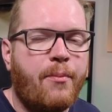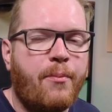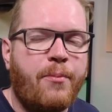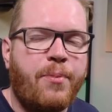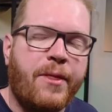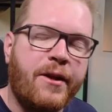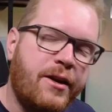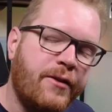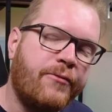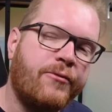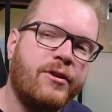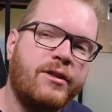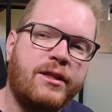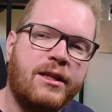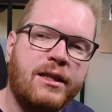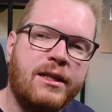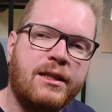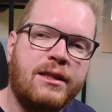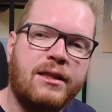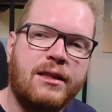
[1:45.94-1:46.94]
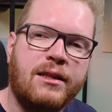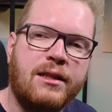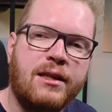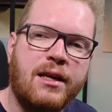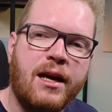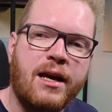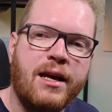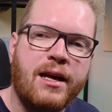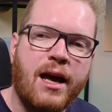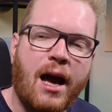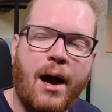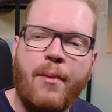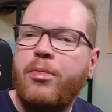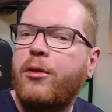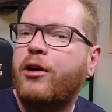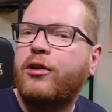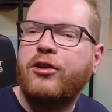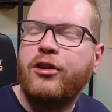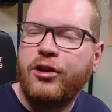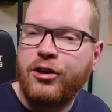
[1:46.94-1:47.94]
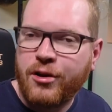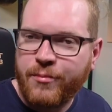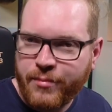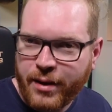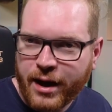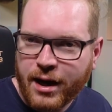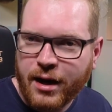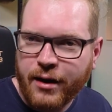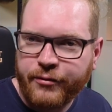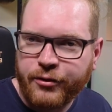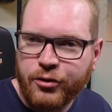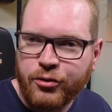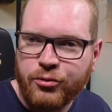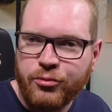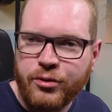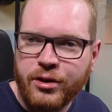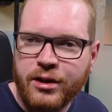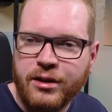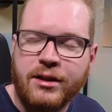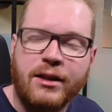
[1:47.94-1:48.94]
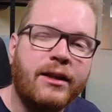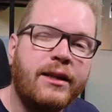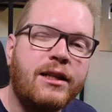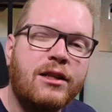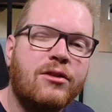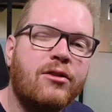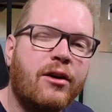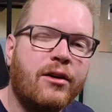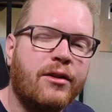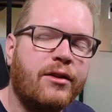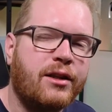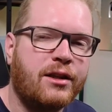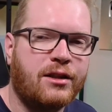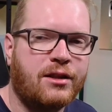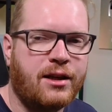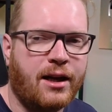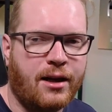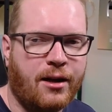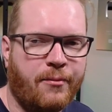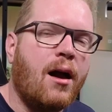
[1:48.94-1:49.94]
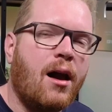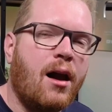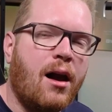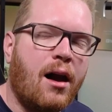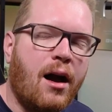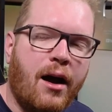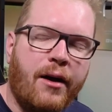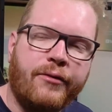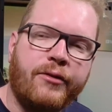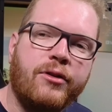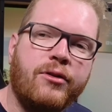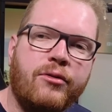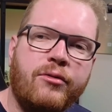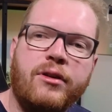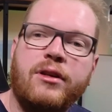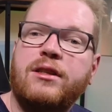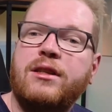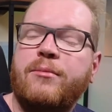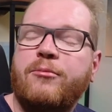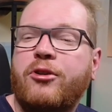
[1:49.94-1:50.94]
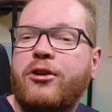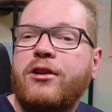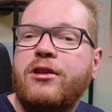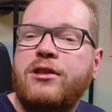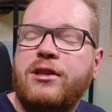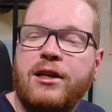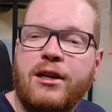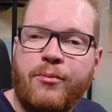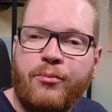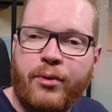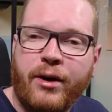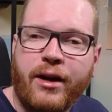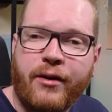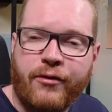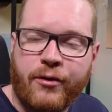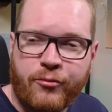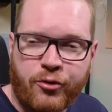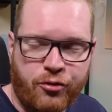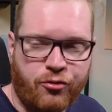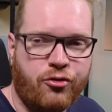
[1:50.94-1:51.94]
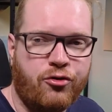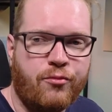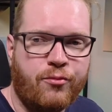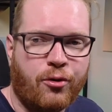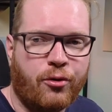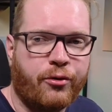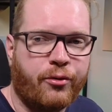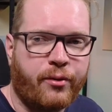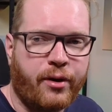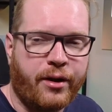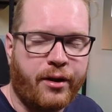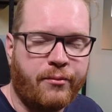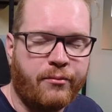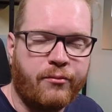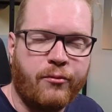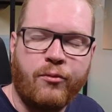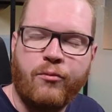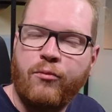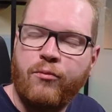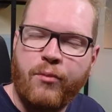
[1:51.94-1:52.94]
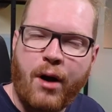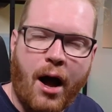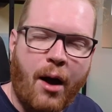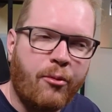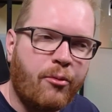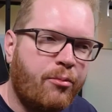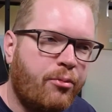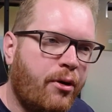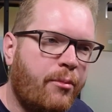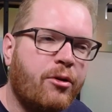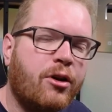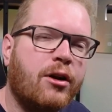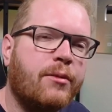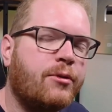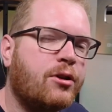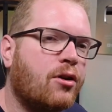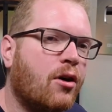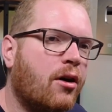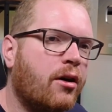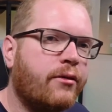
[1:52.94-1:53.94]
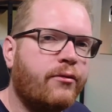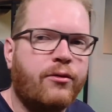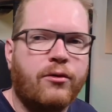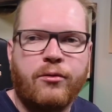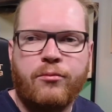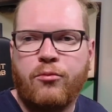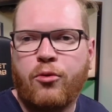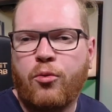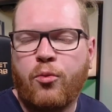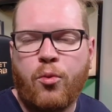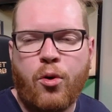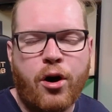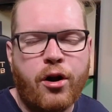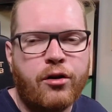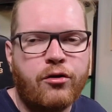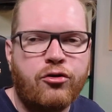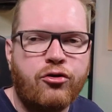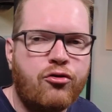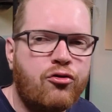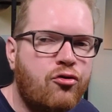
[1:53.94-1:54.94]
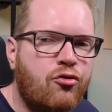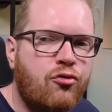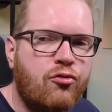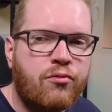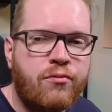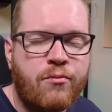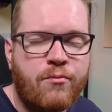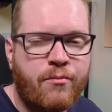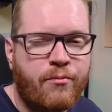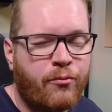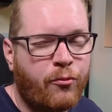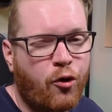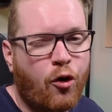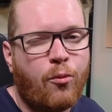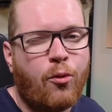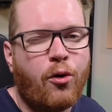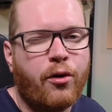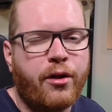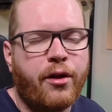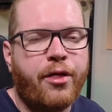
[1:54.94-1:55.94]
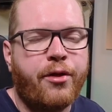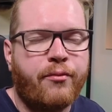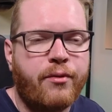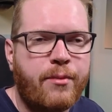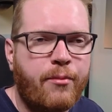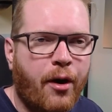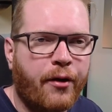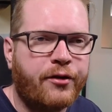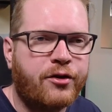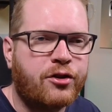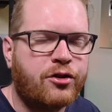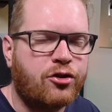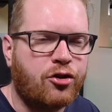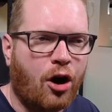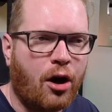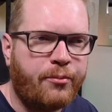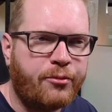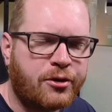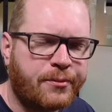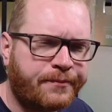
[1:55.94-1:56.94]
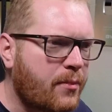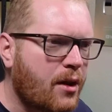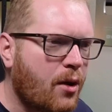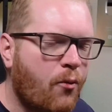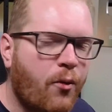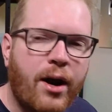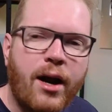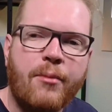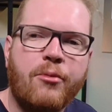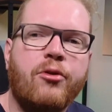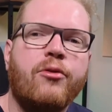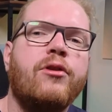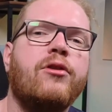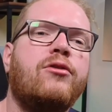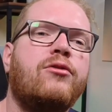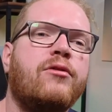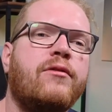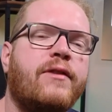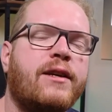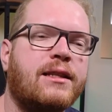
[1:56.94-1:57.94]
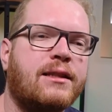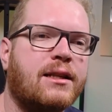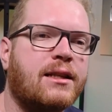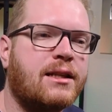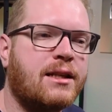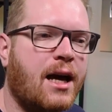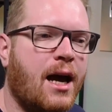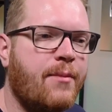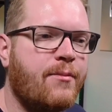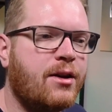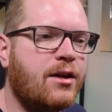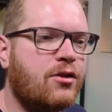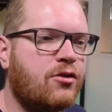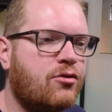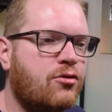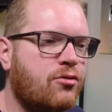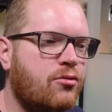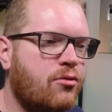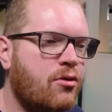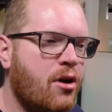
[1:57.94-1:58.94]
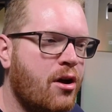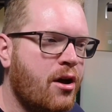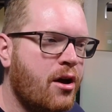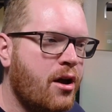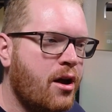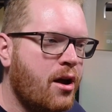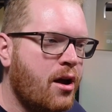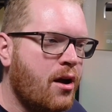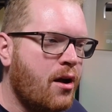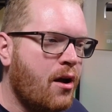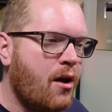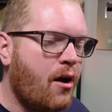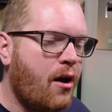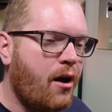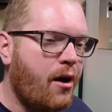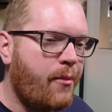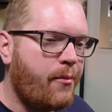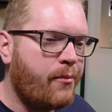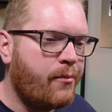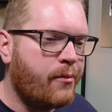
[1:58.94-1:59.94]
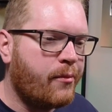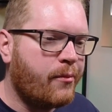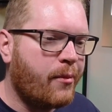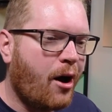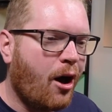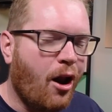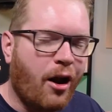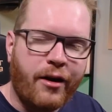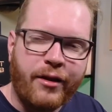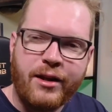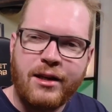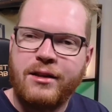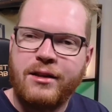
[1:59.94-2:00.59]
The difference is I'm not going to come back after New Year's, at least not on this channel. After New Year's, I'm going to take a break from YouTube altogether. I'm probably going to be gone for no more than three months tops, where I'm going to invest that time into a lot of these